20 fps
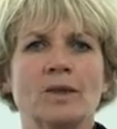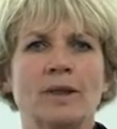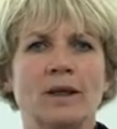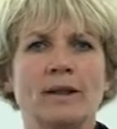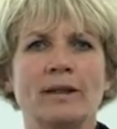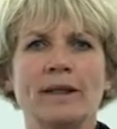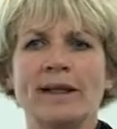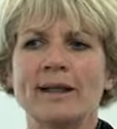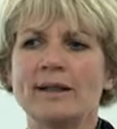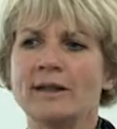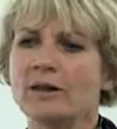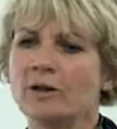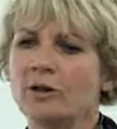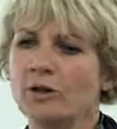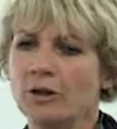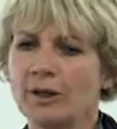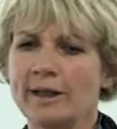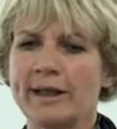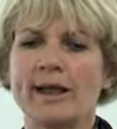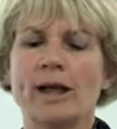And then
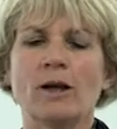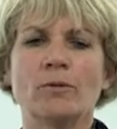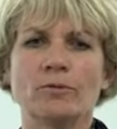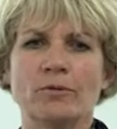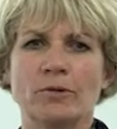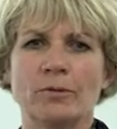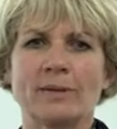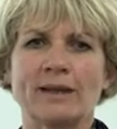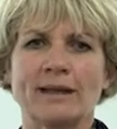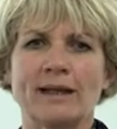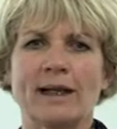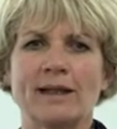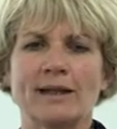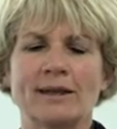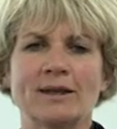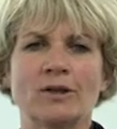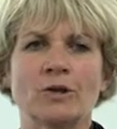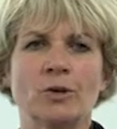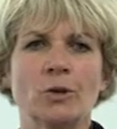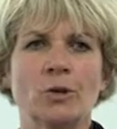you get up from the
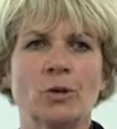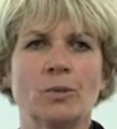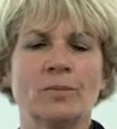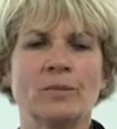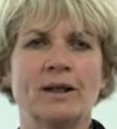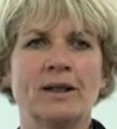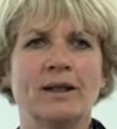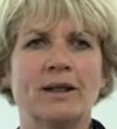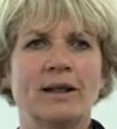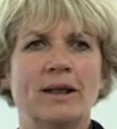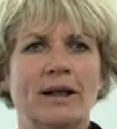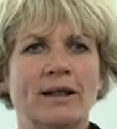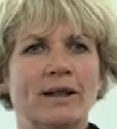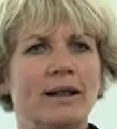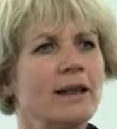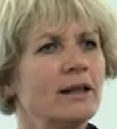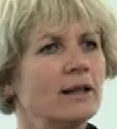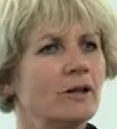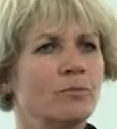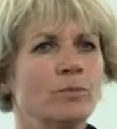sandstorm, and
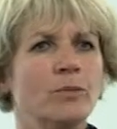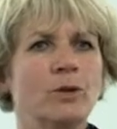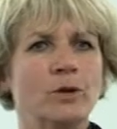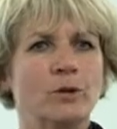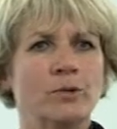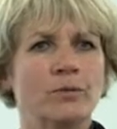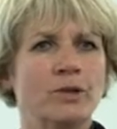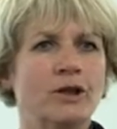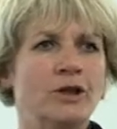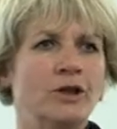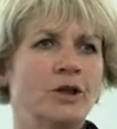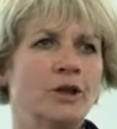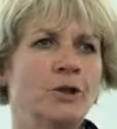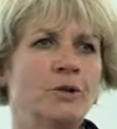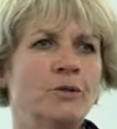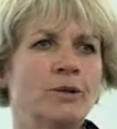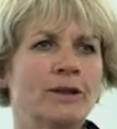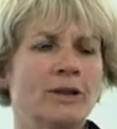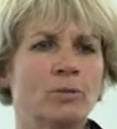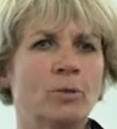things have moved. The
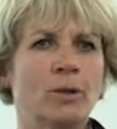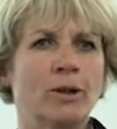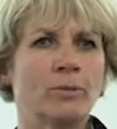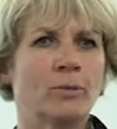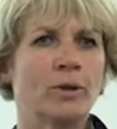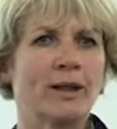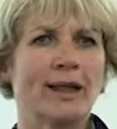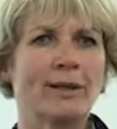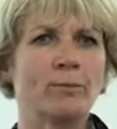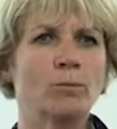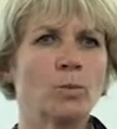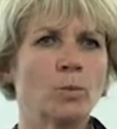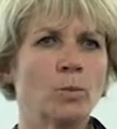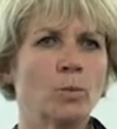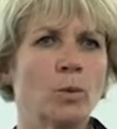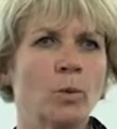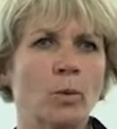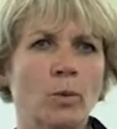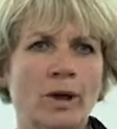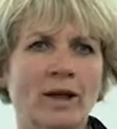dunes weren't where they
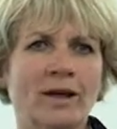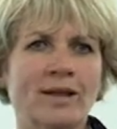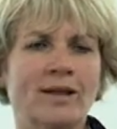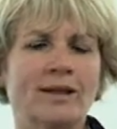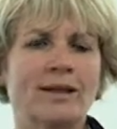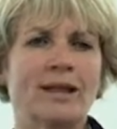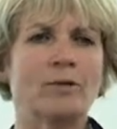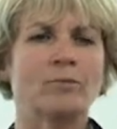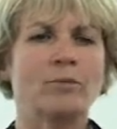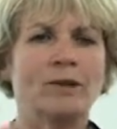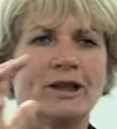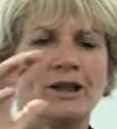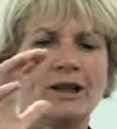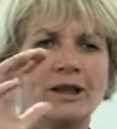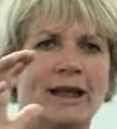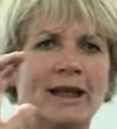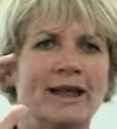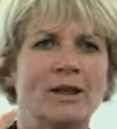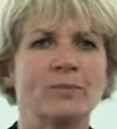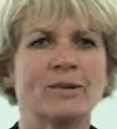were, they're
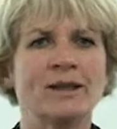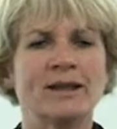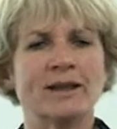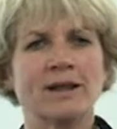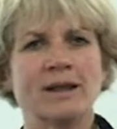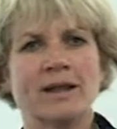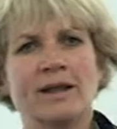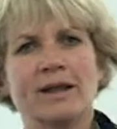reshaped.